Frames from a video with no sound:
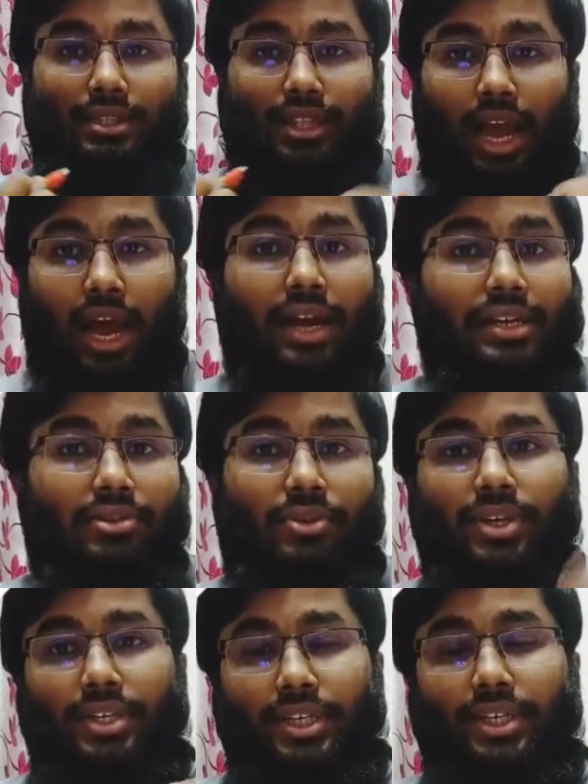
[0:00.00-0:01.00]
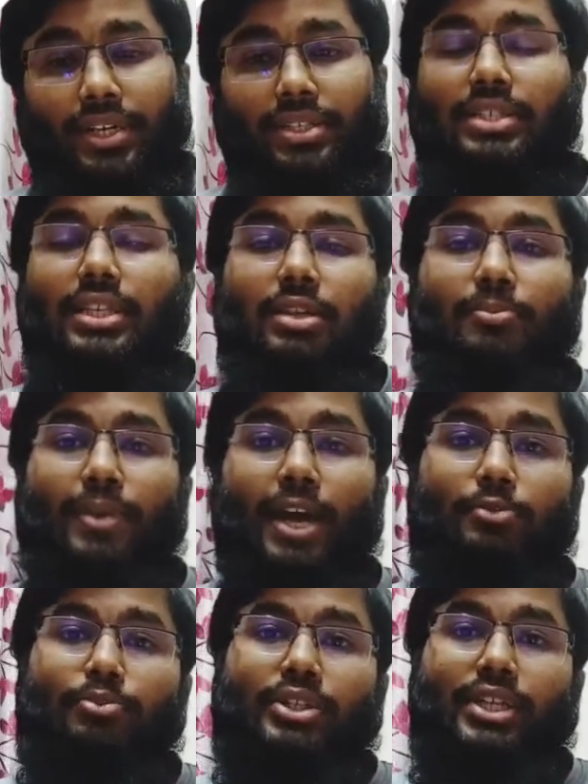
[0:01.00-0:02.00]
the heart rate increases, and the
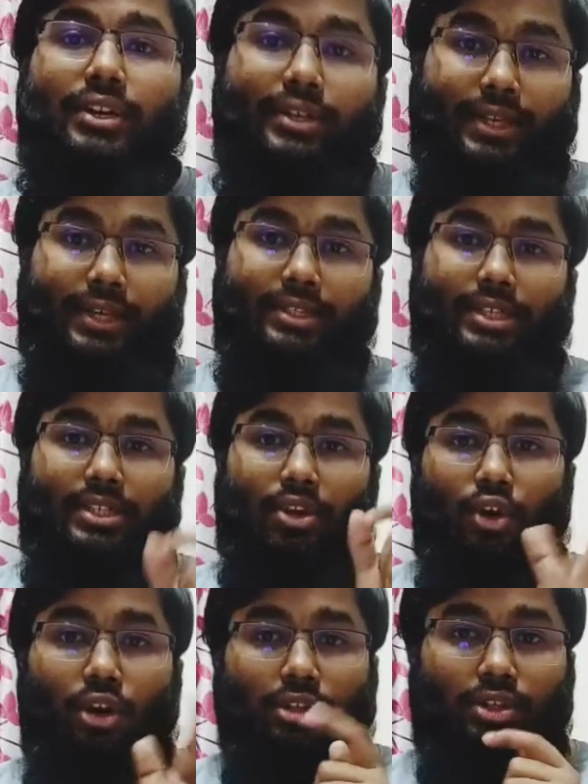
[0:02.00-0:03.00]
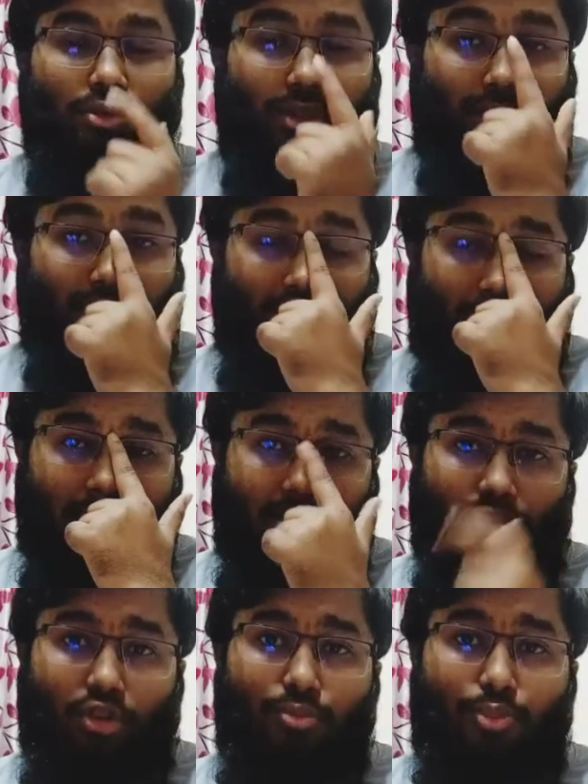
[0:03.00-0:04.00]
blood pressure decreases. Also there is
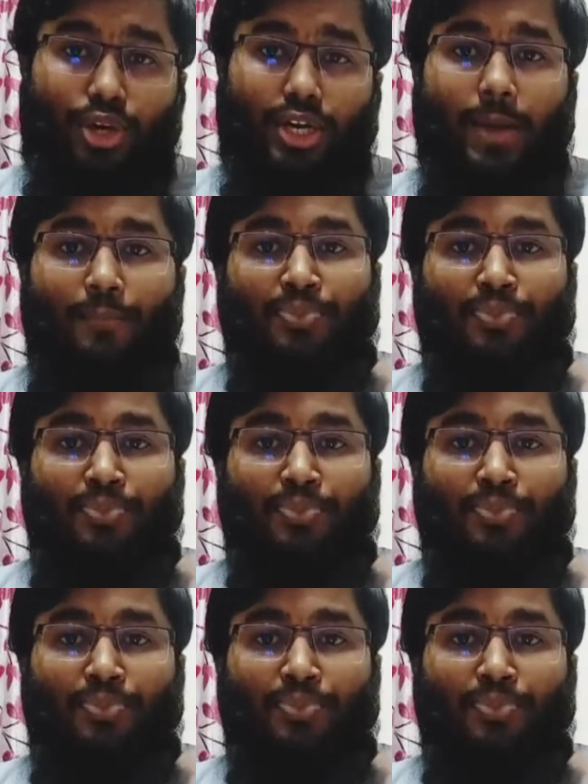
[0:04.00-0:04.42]
another component.